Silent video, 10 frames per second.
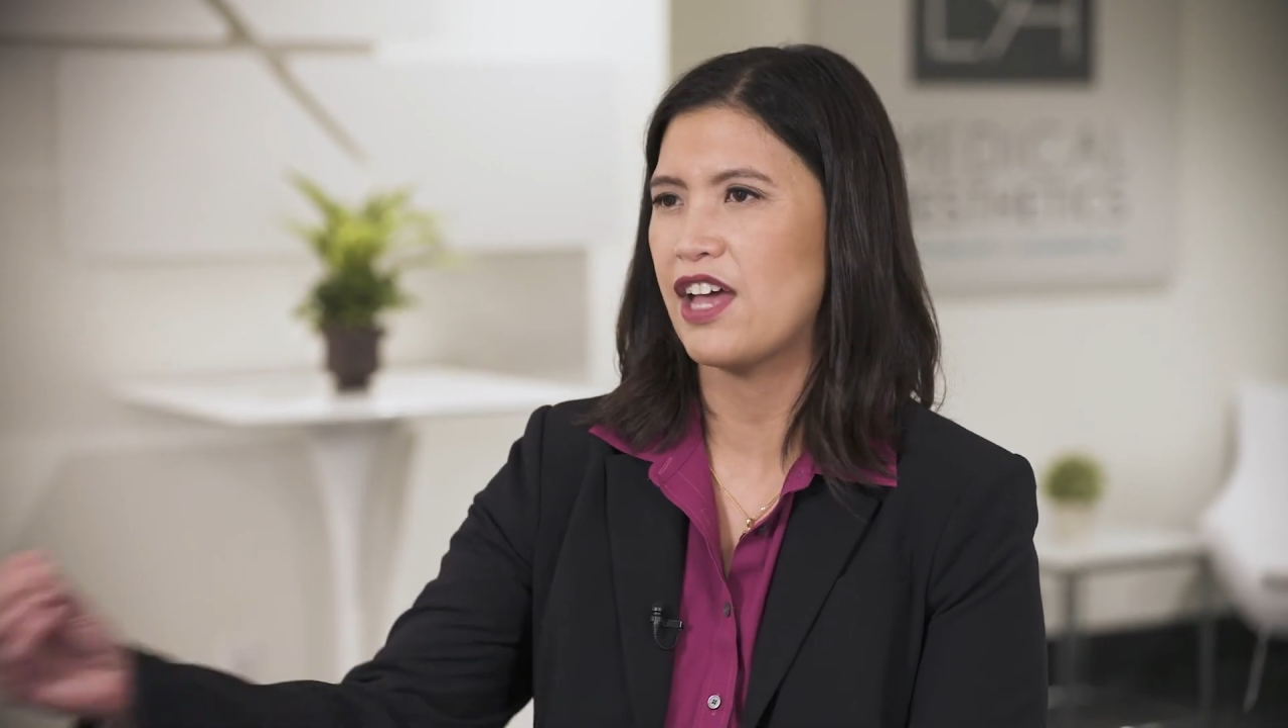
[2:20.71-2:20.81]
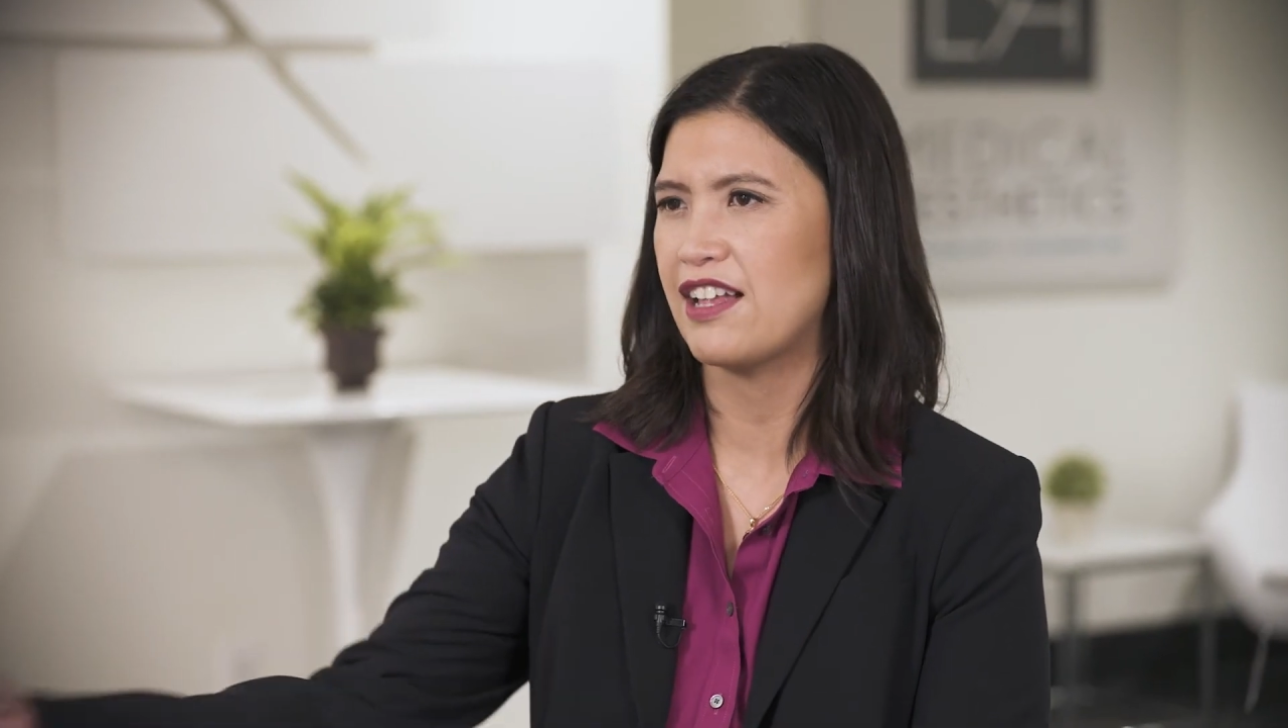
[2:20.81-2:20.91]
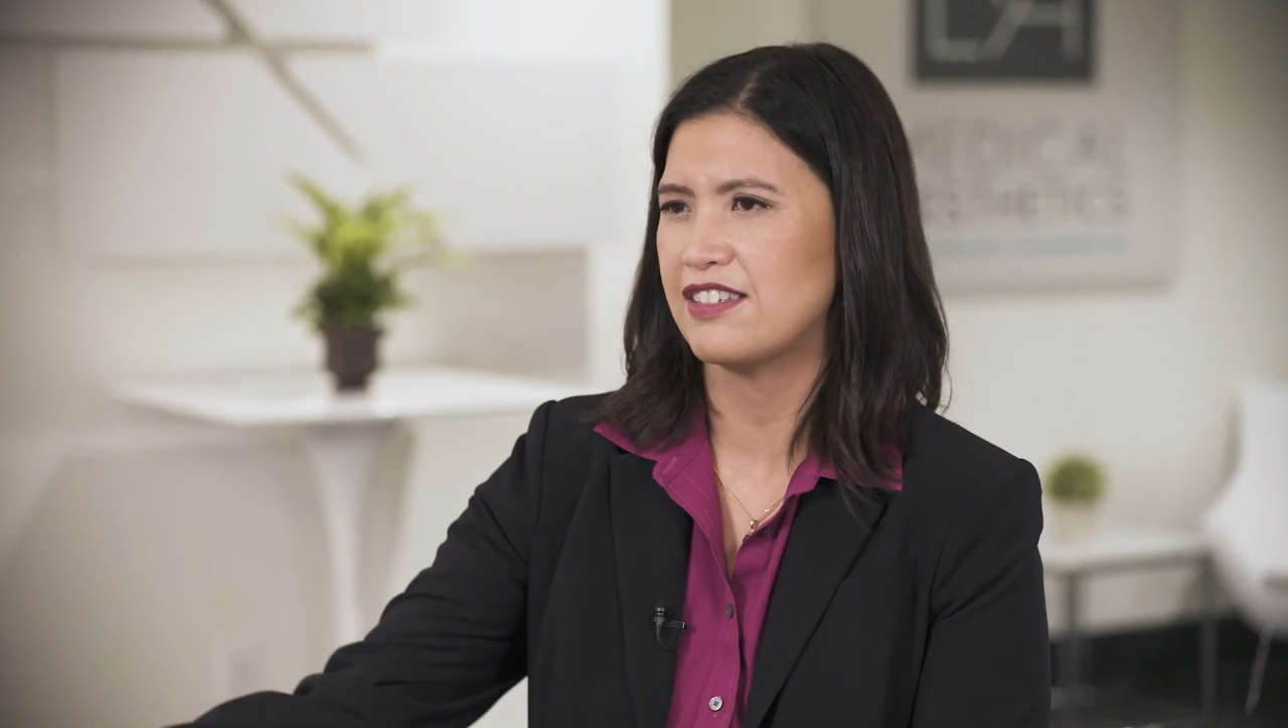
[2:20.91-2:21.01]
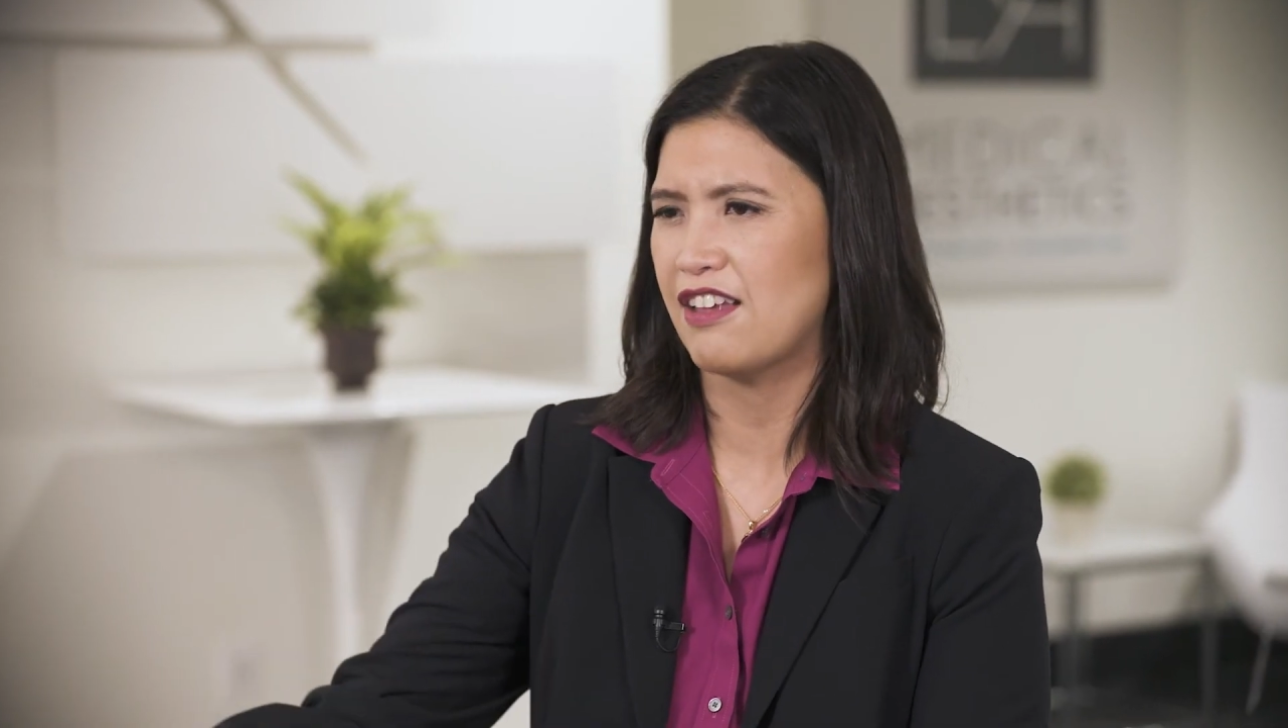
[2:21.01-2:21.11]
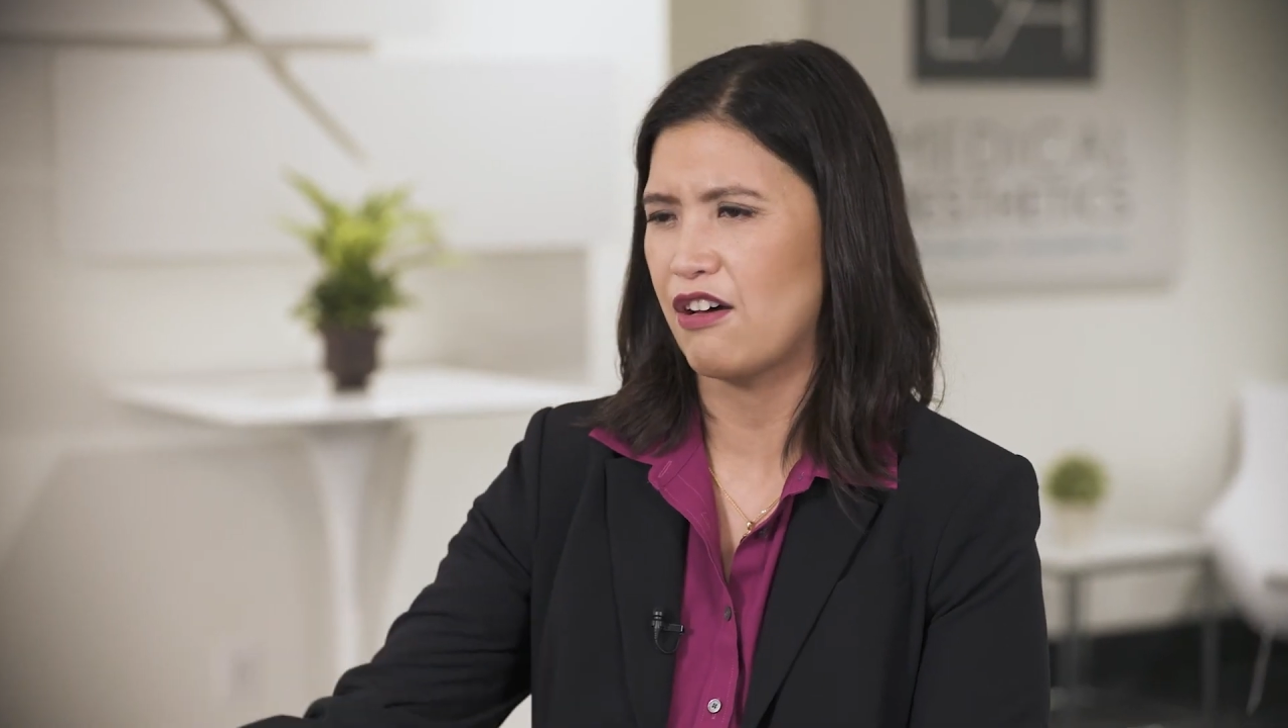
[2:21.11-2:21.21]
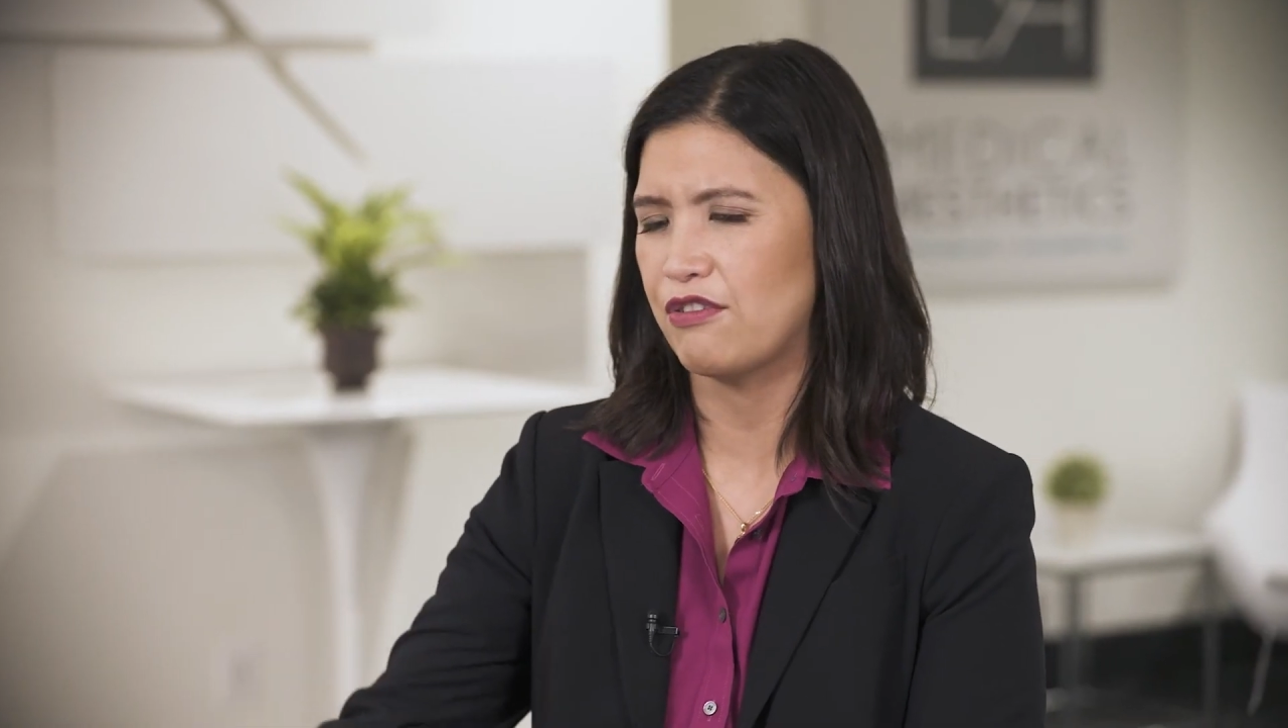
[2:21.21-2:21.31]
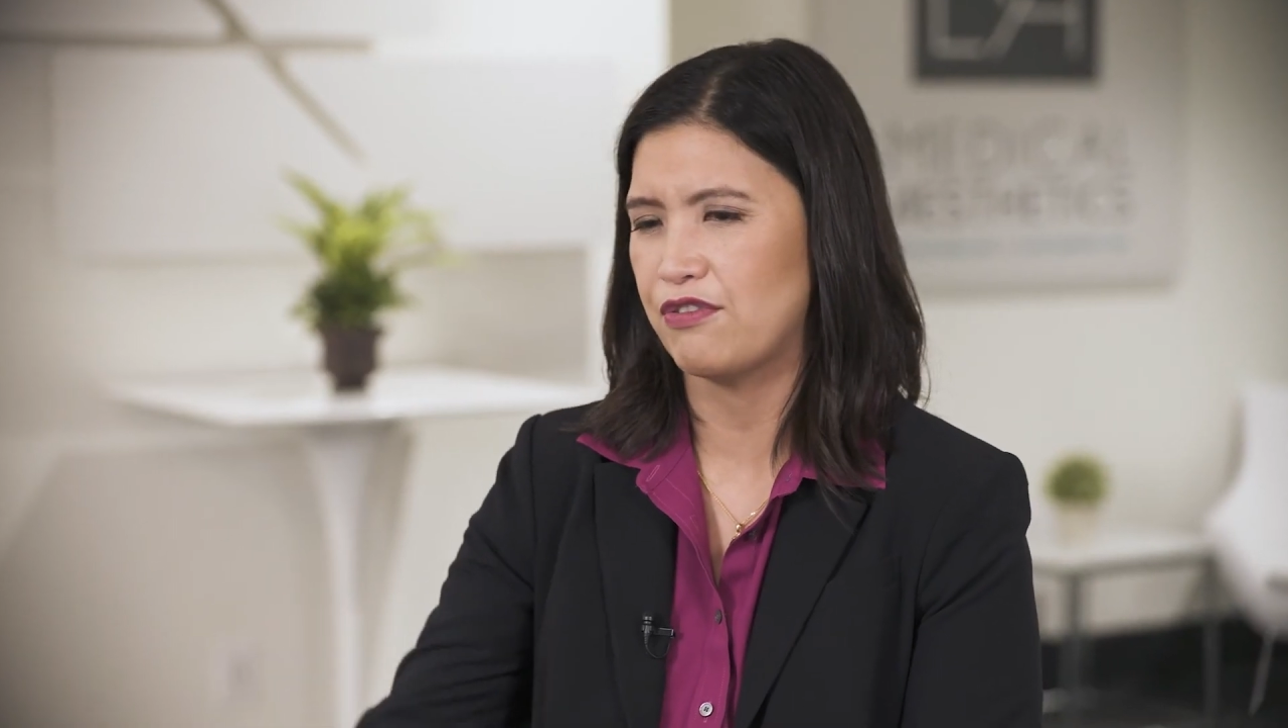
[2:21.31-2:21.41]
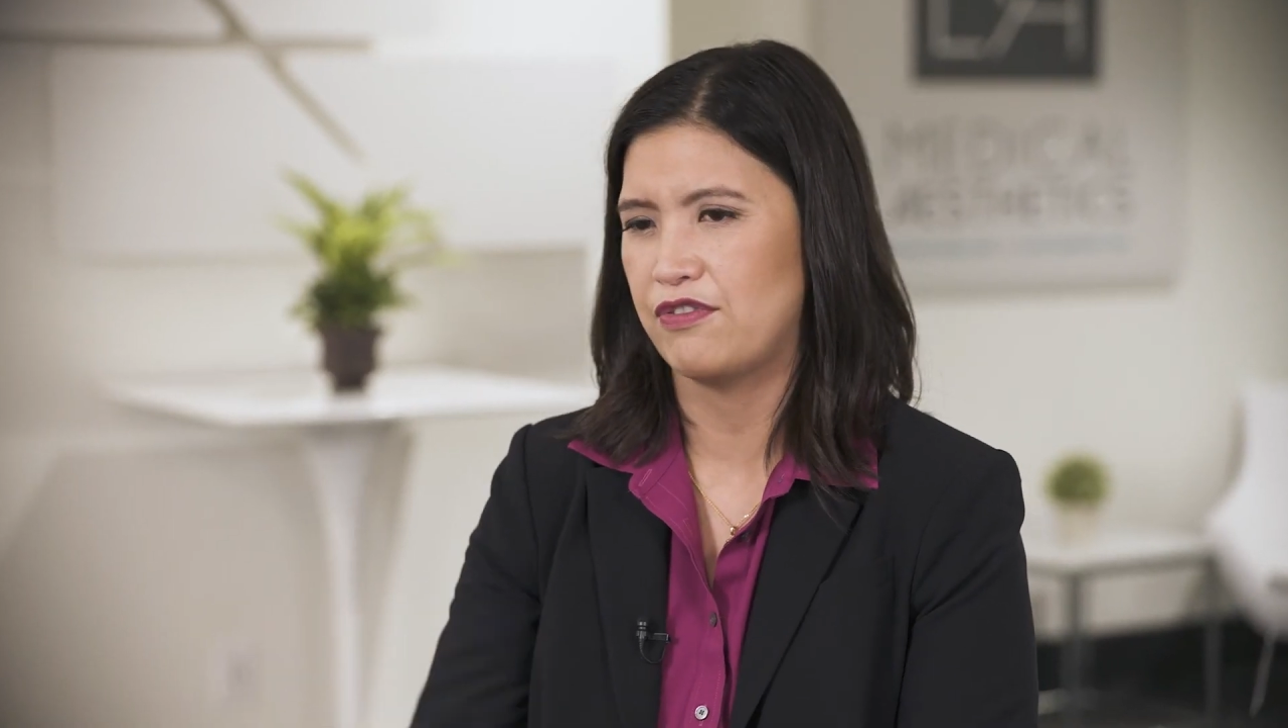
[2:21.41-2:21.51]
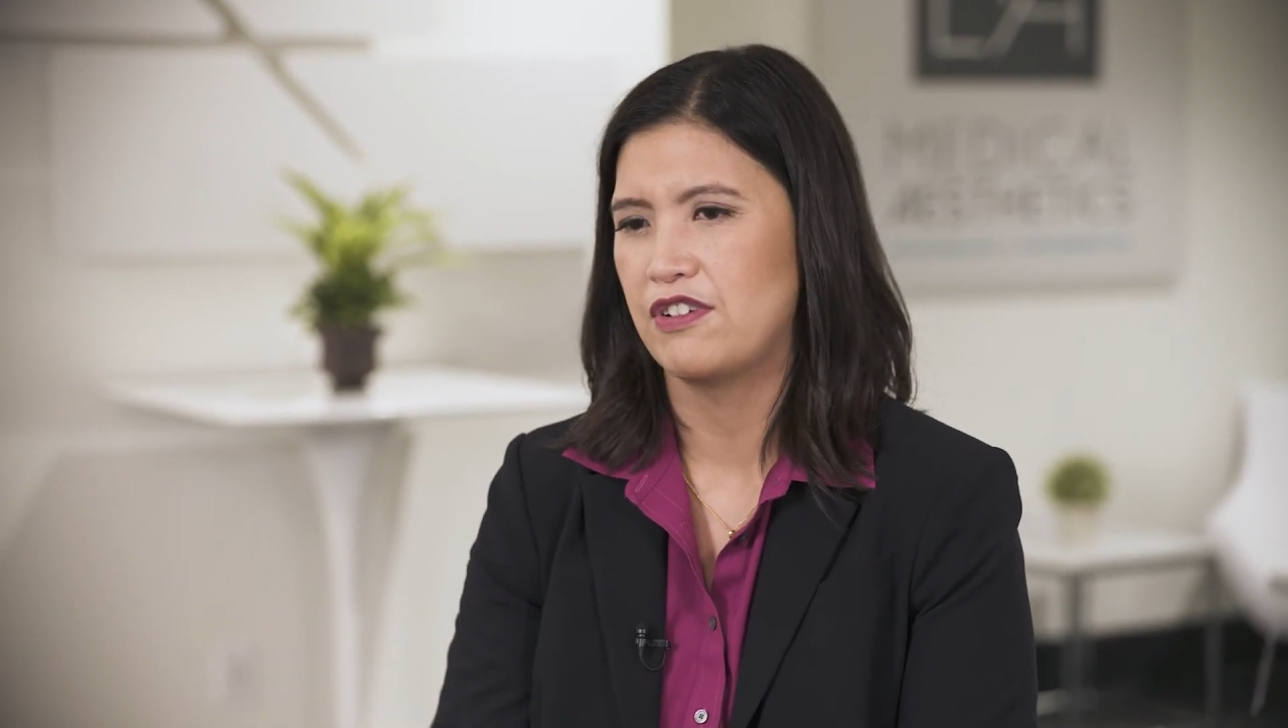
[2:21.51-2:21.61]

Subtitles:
that self,